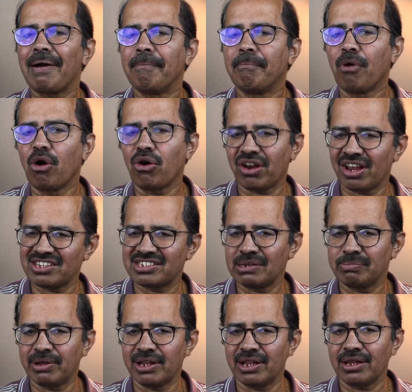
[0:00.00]
more
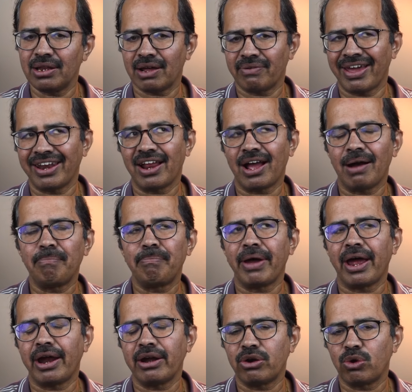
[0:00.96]
reasonable when
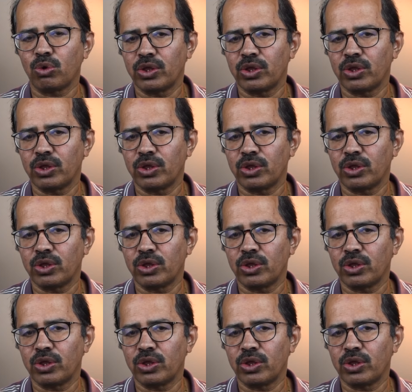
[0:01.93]
compared